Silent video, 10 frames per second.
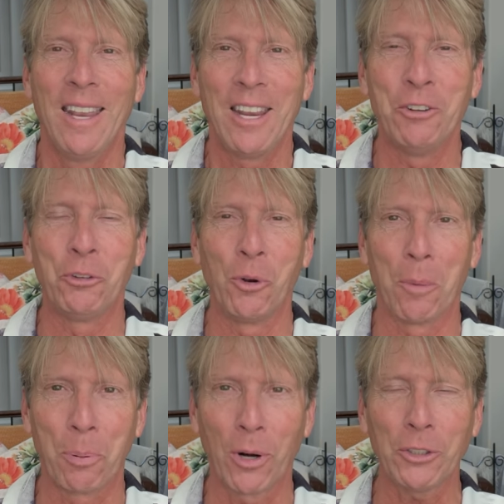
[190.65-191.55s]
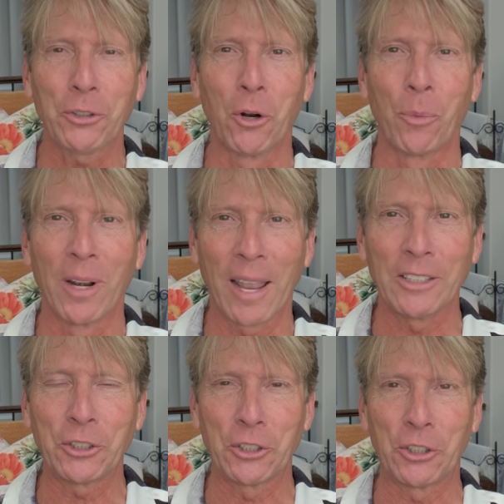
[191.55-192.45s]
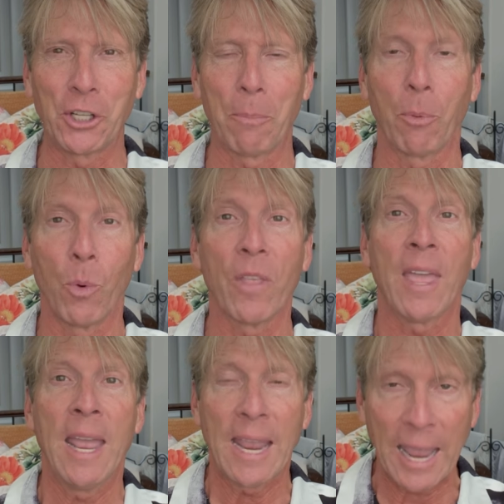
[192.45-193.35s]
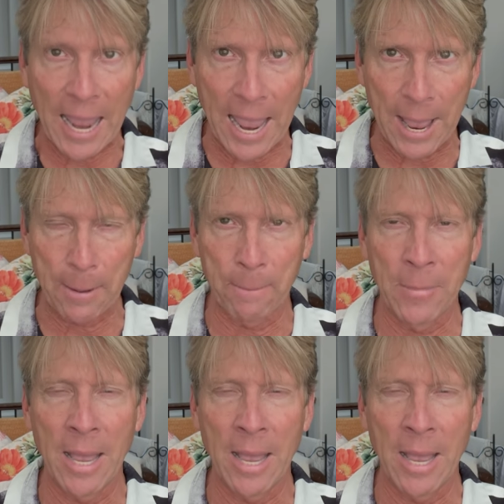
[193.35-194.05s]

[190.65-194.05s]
Into a personal relationship with him